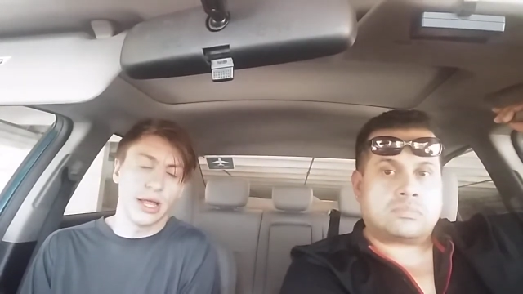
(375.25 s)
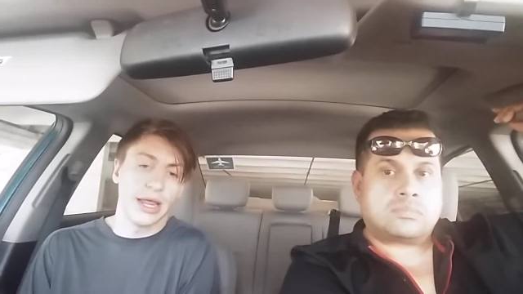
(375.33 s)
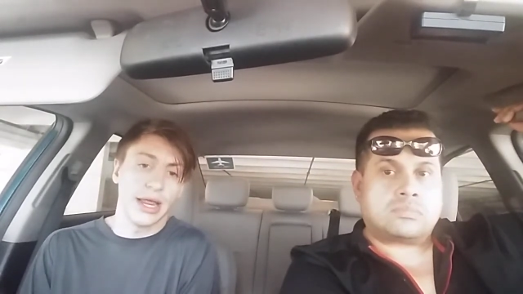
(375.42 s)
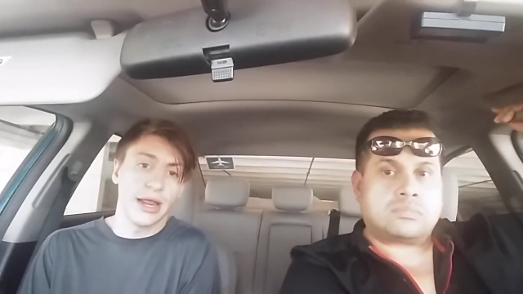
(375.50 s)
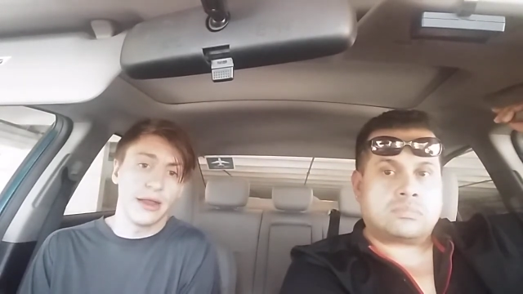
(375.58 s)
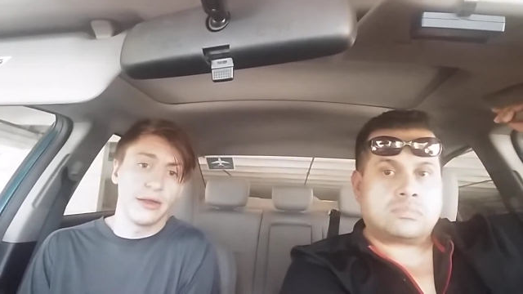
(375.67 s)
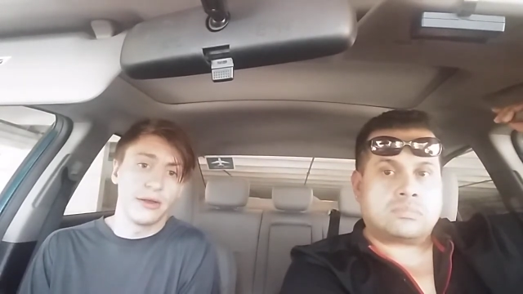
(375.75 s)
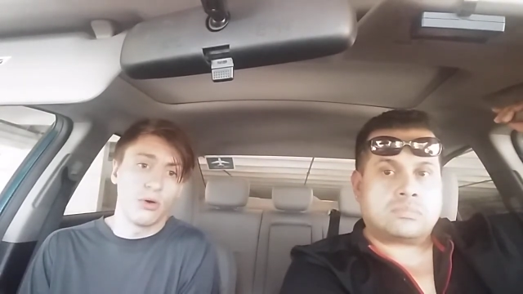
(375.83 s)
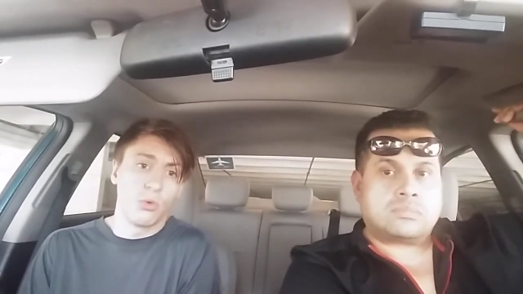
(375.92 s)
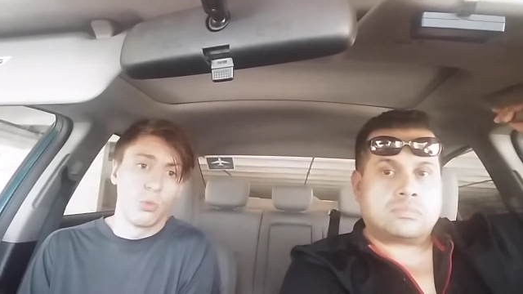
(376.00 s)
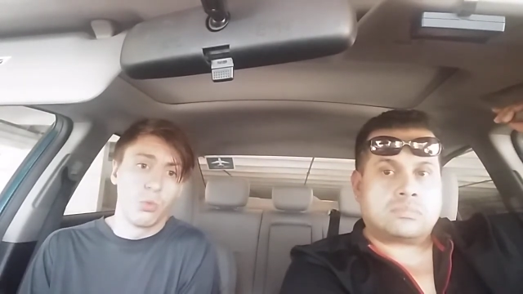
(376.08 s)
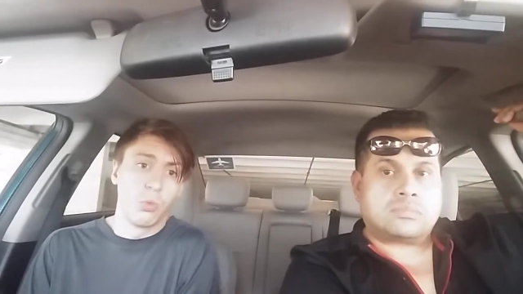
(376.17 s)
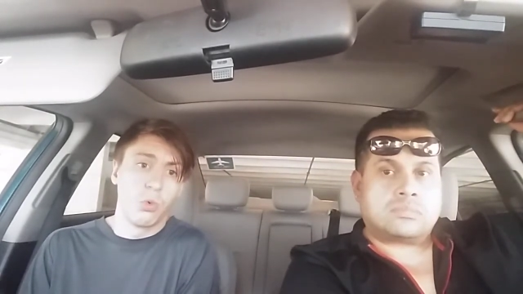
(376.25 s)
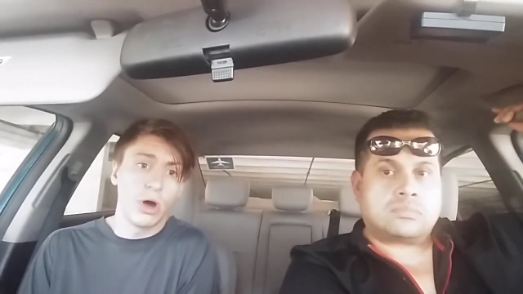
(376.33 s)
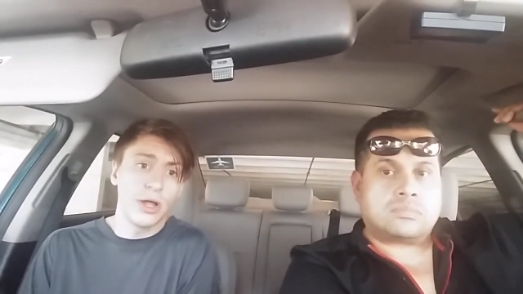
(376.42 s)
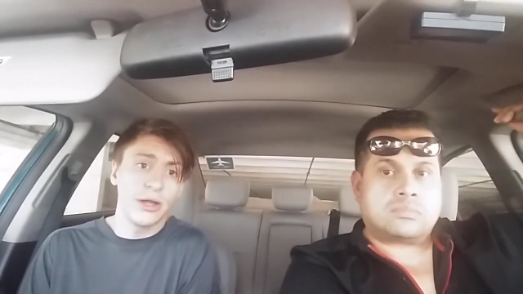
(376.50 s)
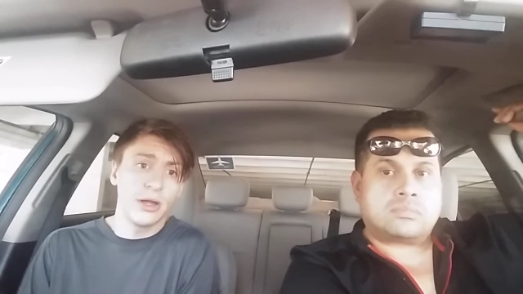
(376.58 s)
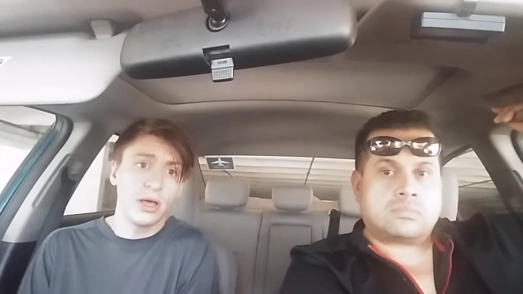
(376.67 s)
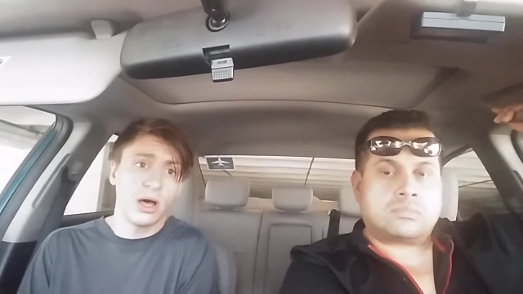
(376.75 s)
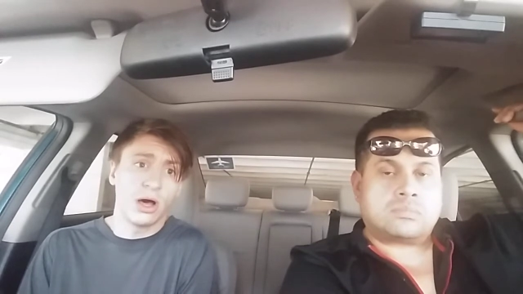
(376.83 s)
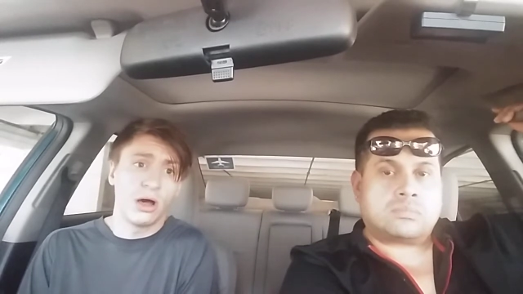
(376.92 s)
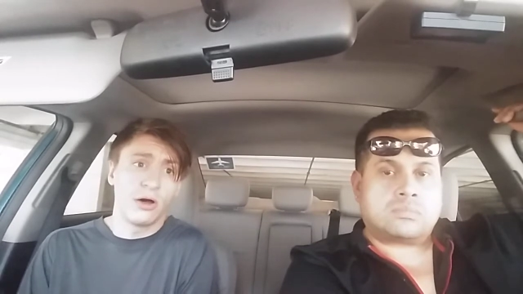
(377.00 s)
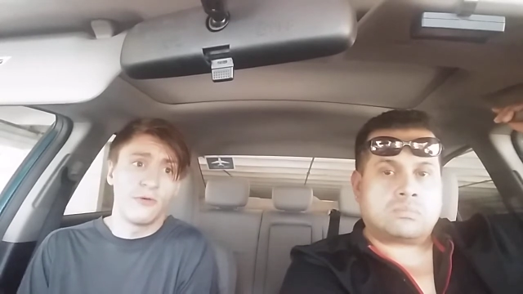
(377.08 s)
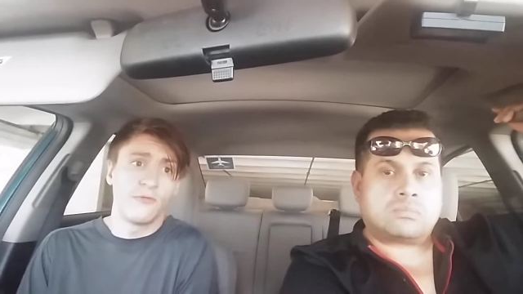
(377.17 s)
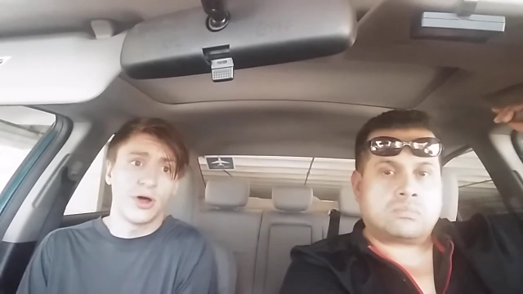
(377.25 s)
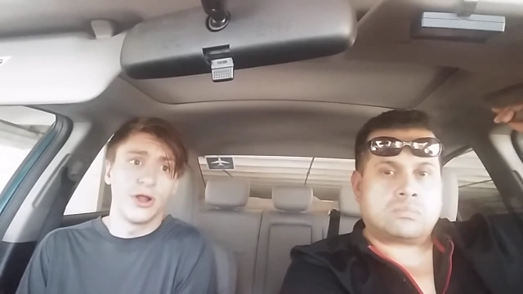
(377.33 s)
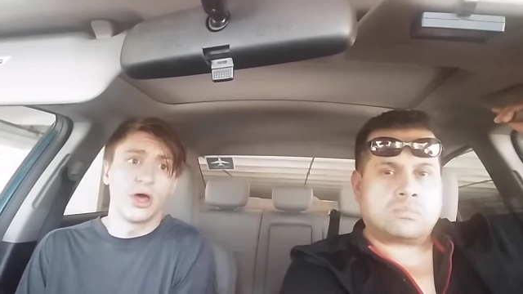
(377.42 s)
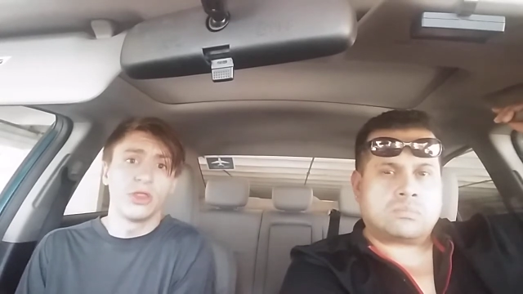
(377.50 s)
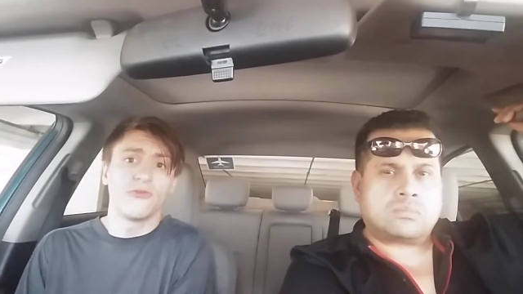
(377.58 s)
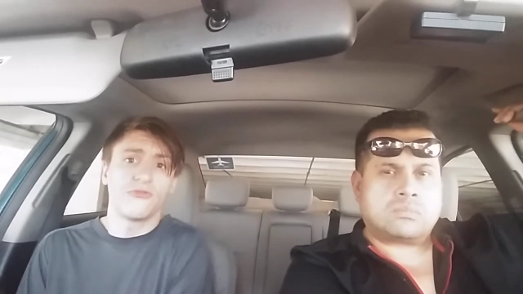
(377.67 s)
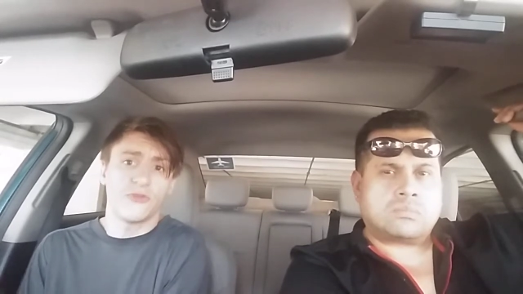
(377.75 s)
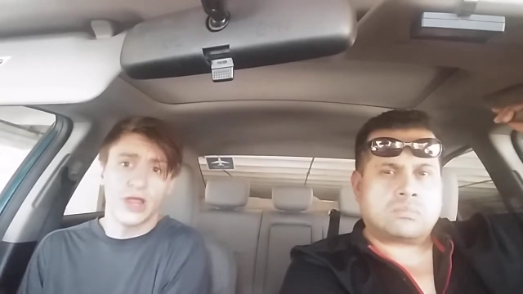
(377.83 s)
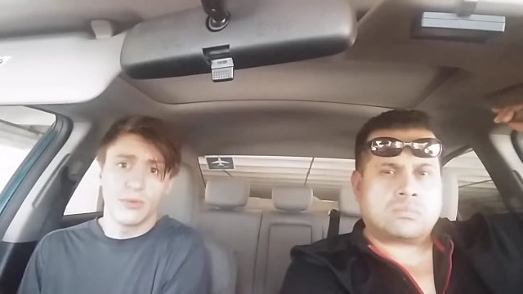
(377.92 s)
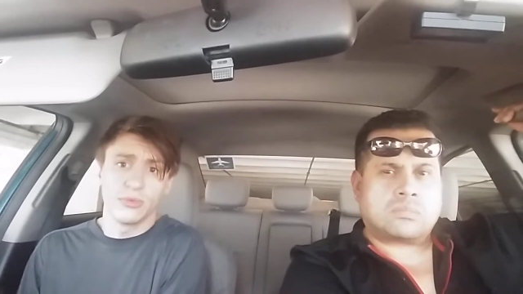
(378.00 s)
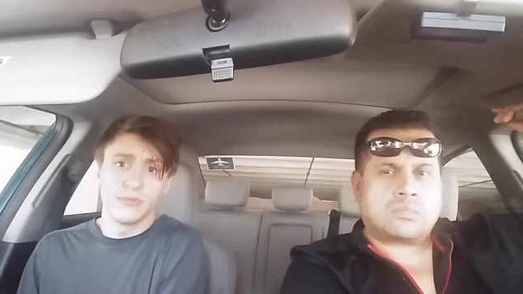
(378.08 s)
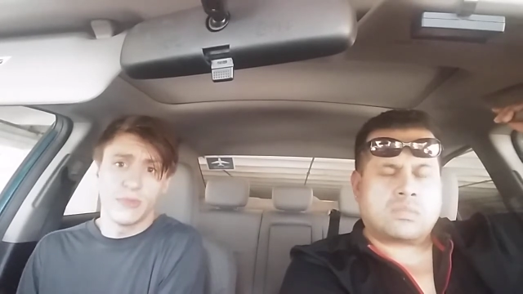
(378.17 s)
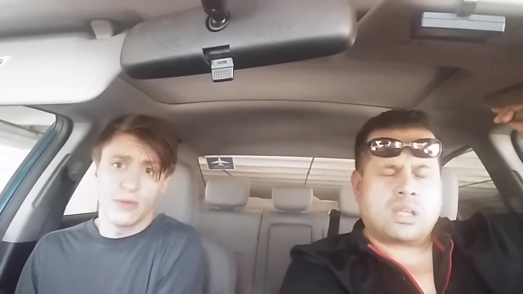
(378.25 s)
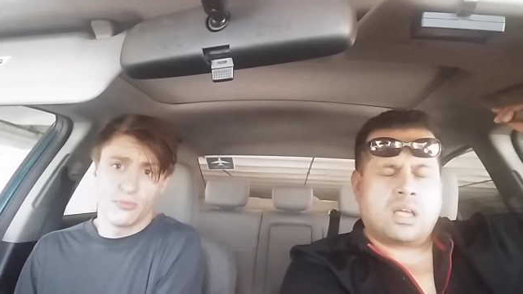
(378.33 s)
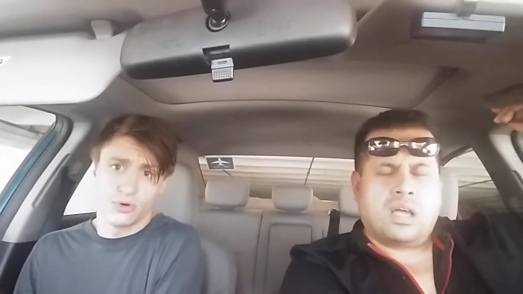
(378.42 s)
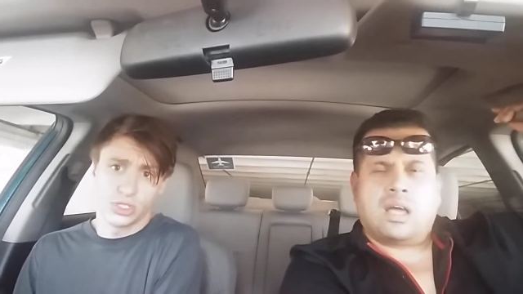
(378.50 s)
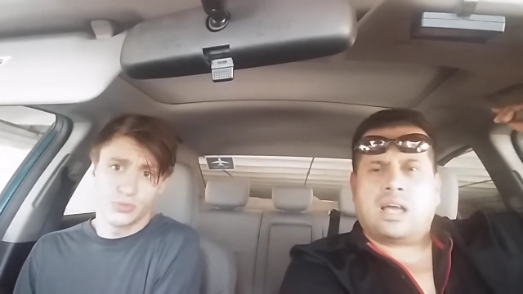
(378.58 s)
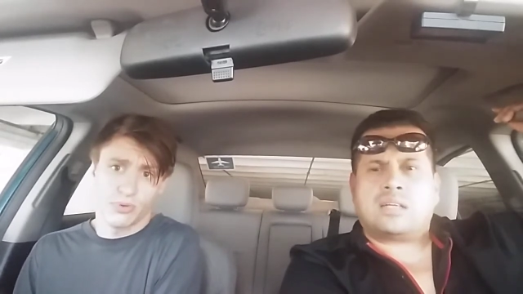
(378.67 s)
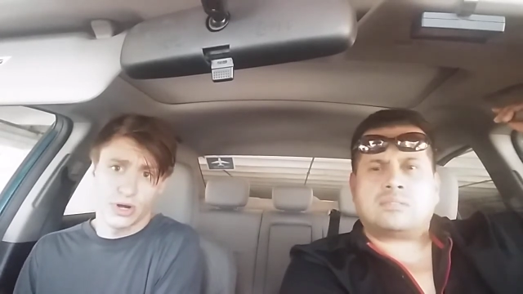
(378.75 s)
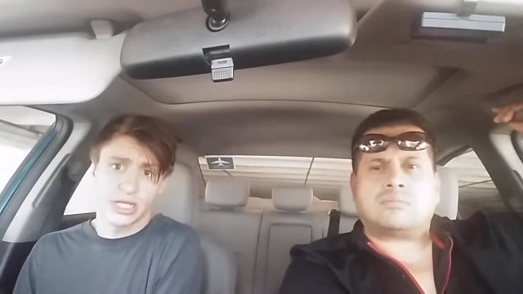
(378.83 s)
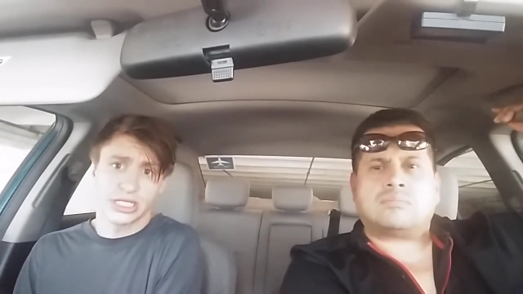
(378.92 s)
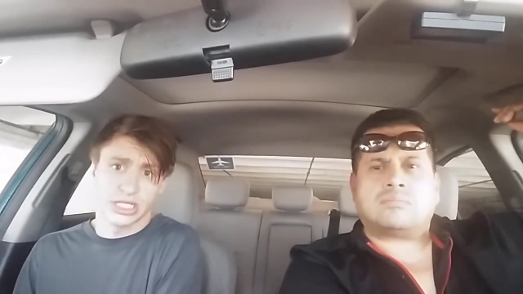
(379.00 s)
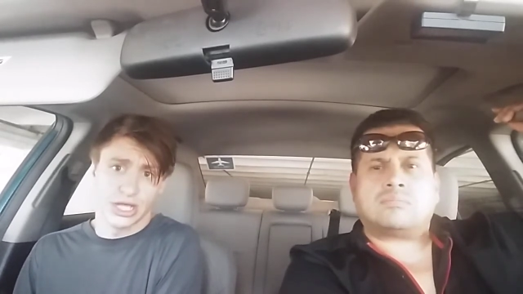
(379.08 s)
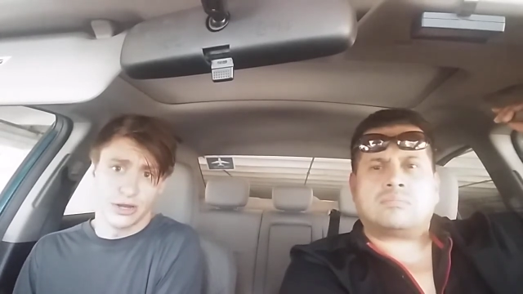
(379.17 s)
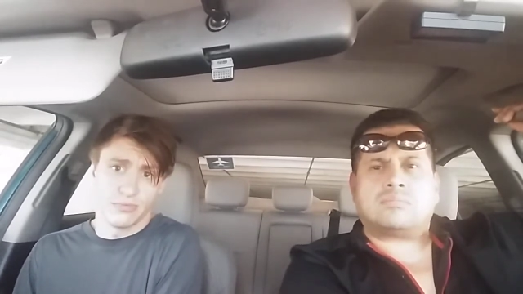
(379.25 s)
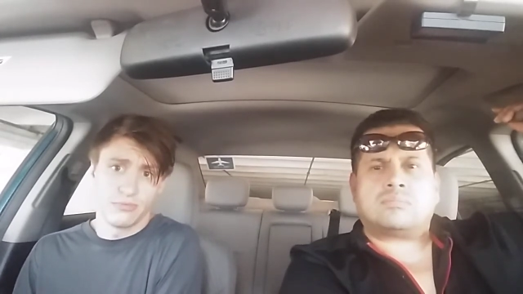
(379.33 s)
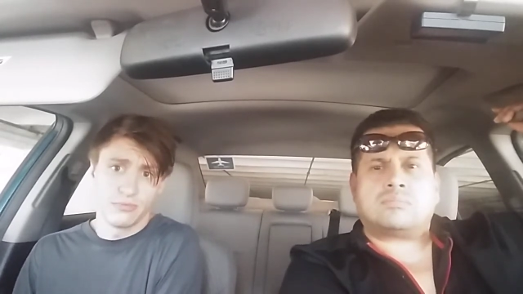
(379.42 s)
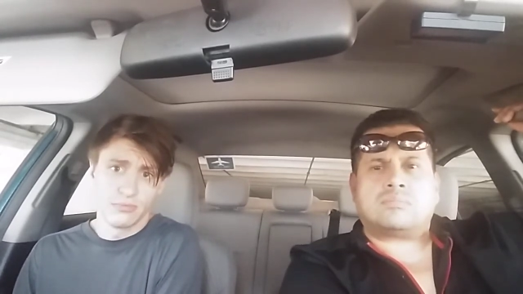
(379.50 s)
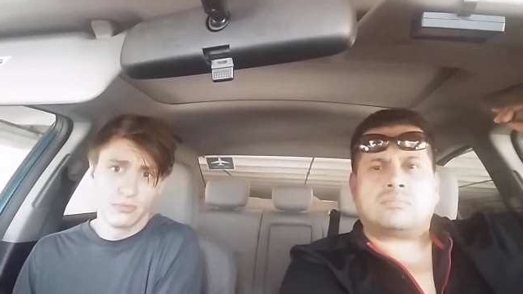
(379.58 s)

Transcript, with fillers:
Speaker 1: and one of another family members breaks in